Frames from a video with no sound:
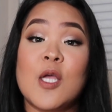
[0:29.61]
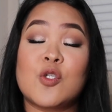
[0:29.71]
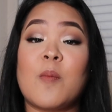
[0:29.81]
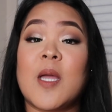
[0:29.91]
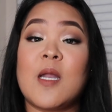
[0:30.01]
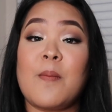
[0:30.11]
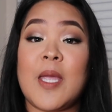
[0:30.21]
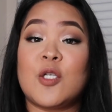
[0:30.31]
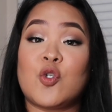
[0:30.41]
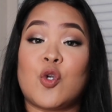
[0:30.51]
So I'm gonna
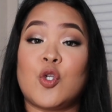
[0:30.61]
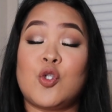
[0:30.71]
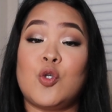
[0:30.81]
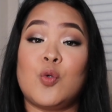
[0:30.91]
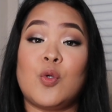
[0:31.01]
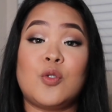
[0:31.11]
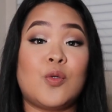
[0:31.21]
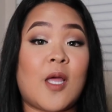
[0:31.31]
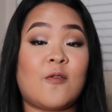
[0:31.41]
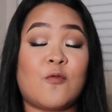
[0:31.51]
make sure to
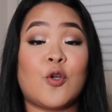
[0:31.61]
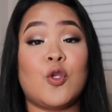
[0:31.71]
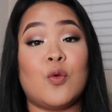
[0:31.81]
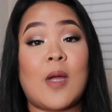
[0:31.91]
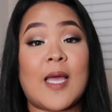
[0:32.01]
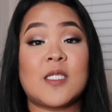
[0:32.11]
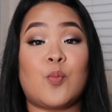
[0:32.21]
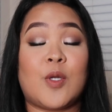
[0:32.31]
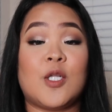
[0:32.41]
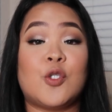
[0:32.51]
do that for you guys
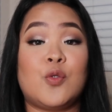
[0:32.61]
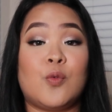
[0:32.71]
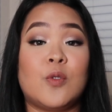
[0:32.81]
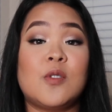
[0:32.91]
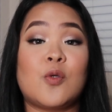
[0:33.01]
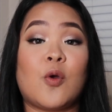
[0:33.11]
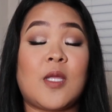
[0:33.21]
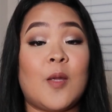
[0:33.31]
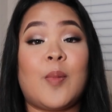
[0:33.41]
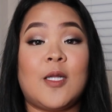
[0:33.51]
pretty soon, so
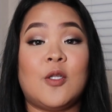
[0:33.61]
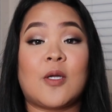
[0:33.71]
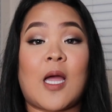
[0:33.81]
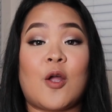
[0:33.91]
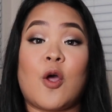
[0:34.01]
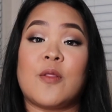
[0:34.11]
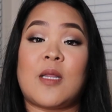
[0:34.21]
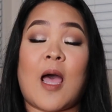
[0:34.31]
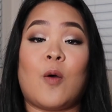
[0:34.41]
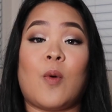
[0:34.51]
keep a lookout on
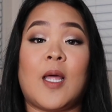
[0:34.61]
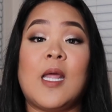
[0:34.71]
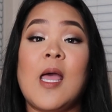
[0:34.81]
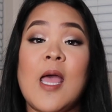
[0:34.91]
that one.